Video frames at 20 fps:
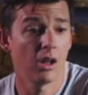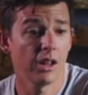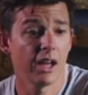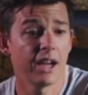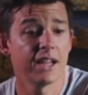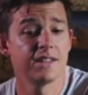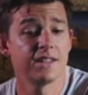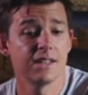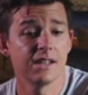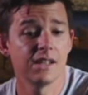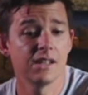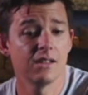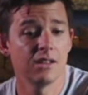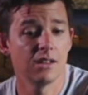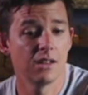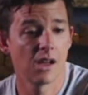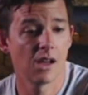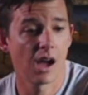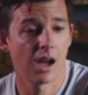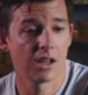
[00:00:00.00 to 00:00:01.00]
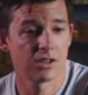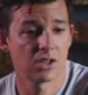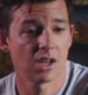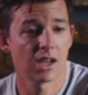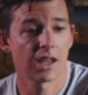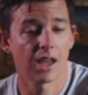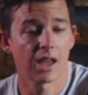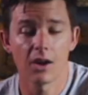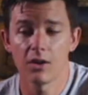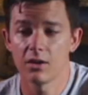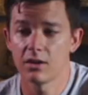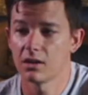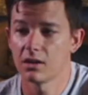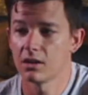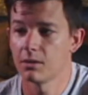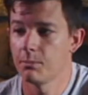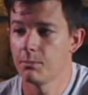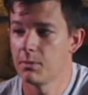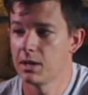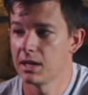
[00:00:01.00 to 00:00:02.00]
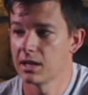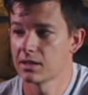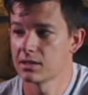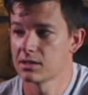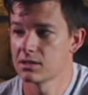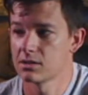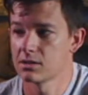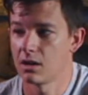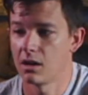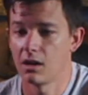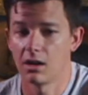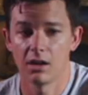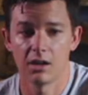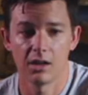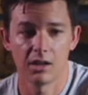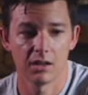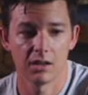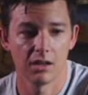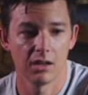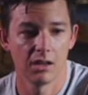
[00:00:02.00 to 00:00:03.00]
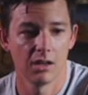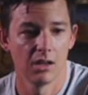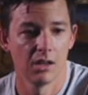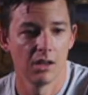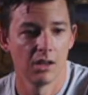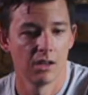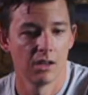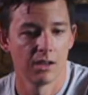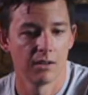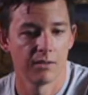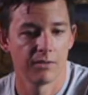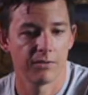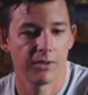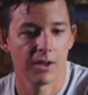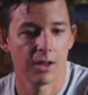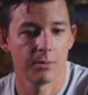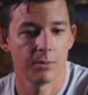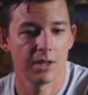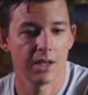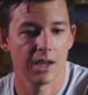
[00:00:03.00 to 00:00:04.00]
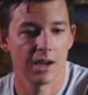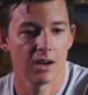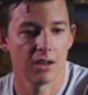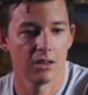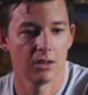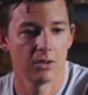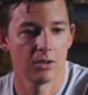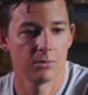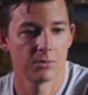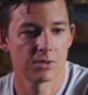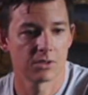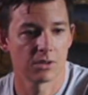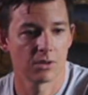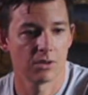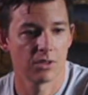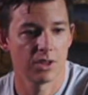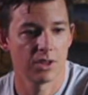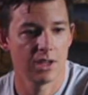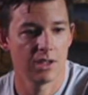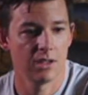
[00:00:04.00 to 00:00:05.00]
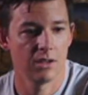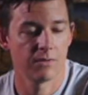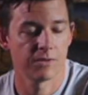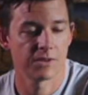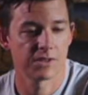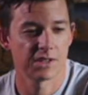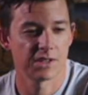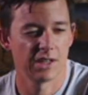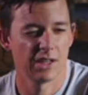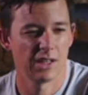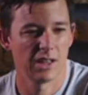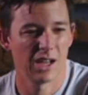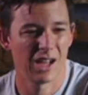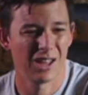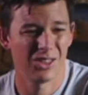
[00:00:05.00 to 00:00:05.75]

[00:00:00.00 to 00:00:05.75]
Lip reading: I did check out your mix on Family Heirloom, so thank you for sending that.